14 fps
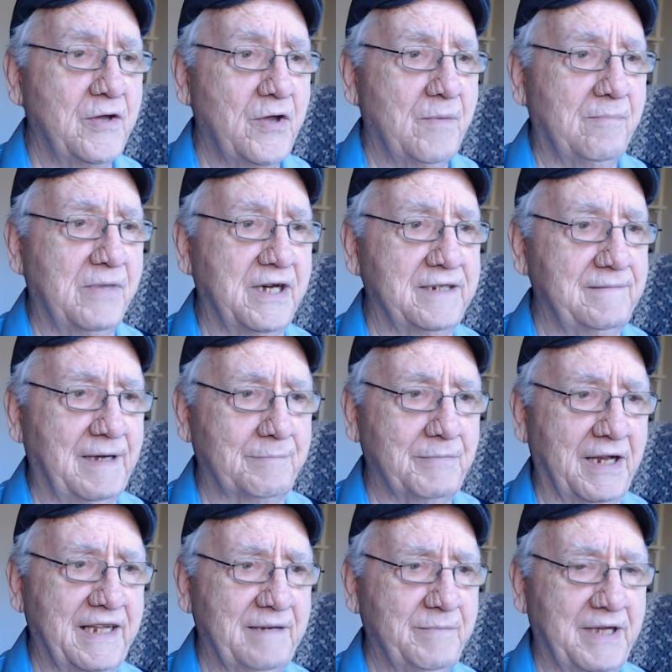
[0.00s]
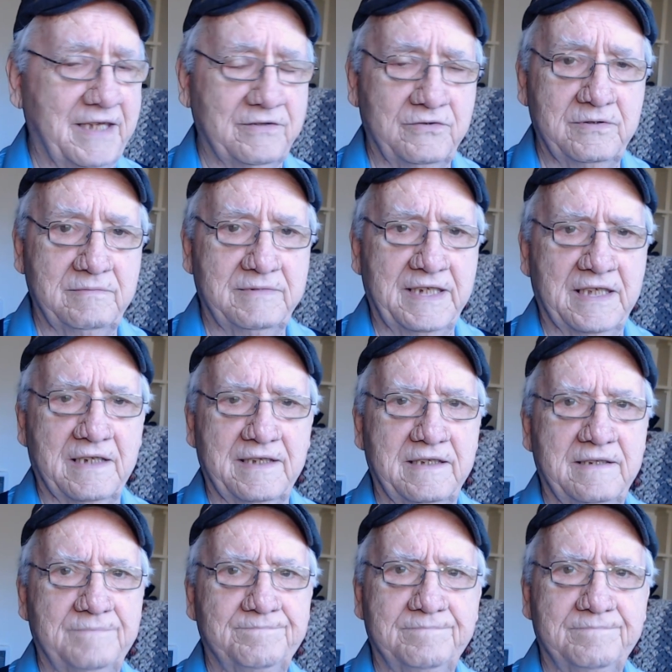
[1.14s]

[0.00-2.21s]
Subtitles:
But I'm glad I'm not in New Delhi.